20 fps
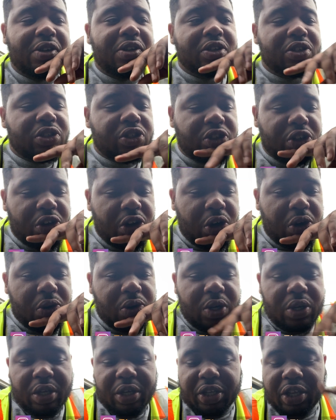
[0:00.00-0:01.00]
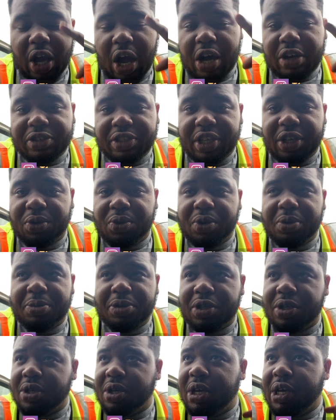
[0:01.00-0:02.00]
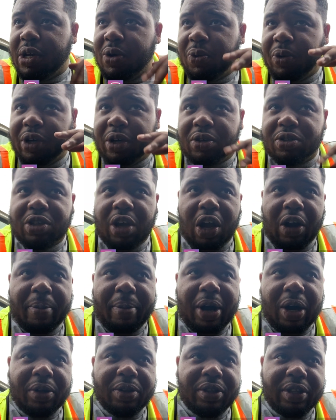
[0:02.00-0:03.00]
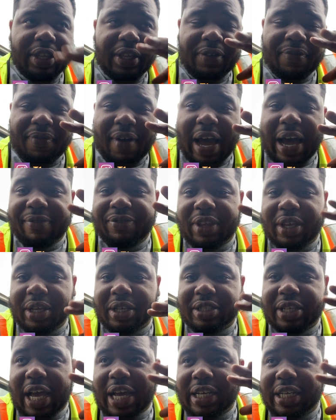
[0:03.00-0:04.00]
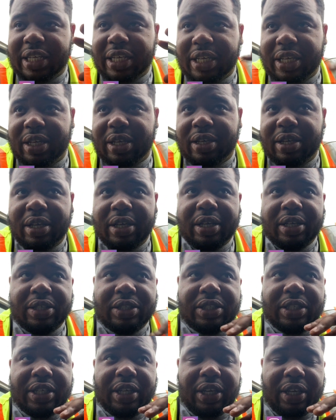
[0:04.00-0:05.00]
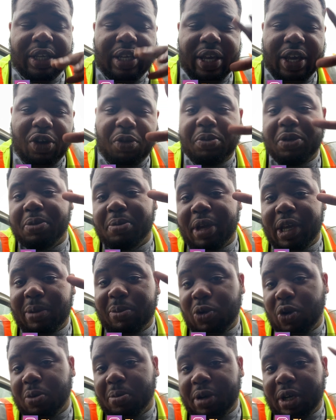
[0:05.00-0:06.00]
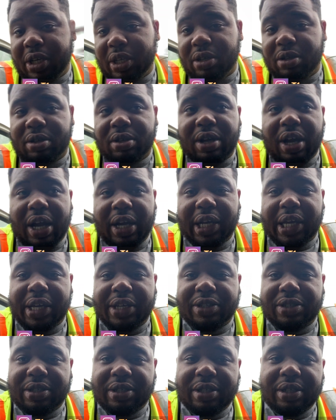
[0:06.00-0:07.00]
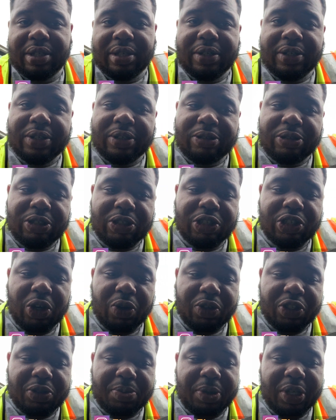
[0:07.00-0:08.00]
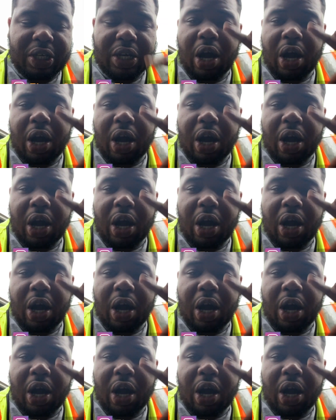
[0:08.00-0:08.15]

So y'all stick with me. We're gonna talk about the 5 things I did to help me make more money, I guess, so to speak.